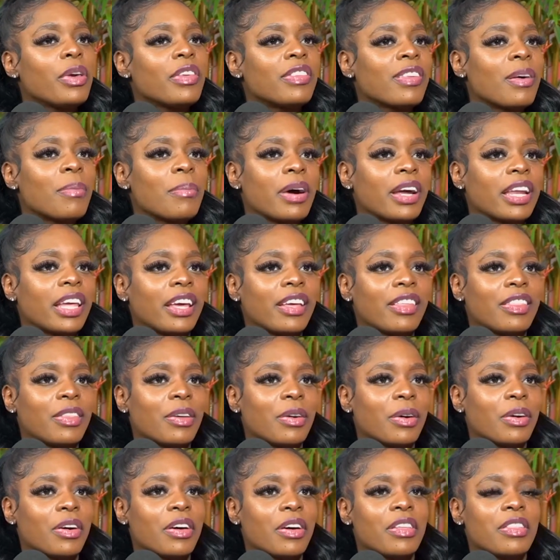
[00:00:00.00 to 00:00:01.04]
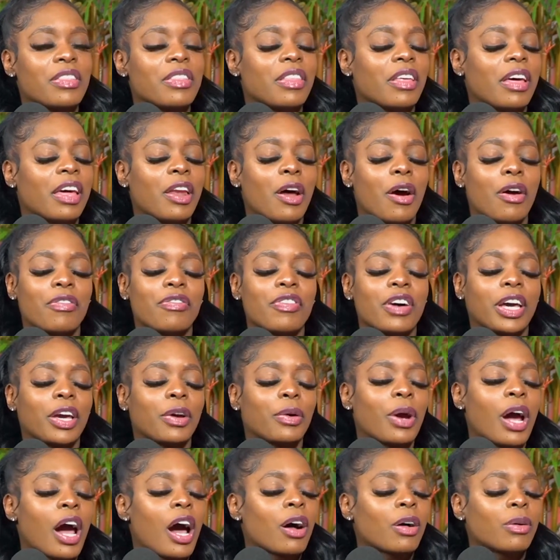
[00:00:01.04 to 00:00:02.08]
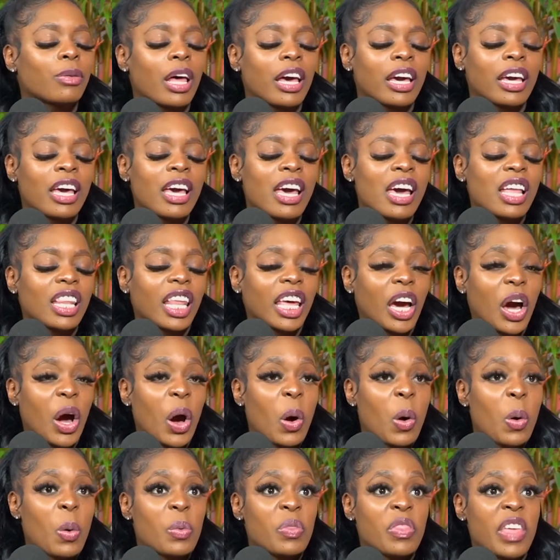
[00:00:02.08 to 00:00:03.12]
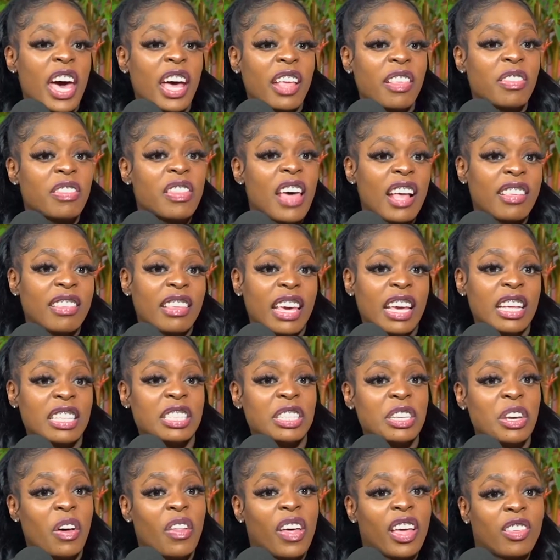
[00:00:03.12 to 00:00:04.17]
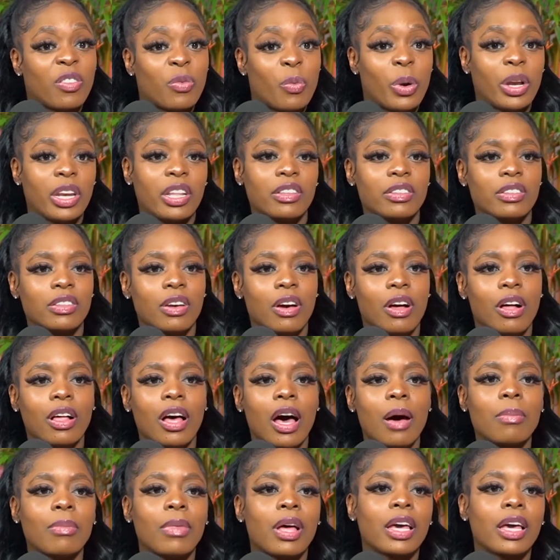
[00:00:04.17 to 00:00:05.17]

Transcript: be somebody in our fucking crowd like, oh, that's it to y'all, that's winning to y'all. I'm like,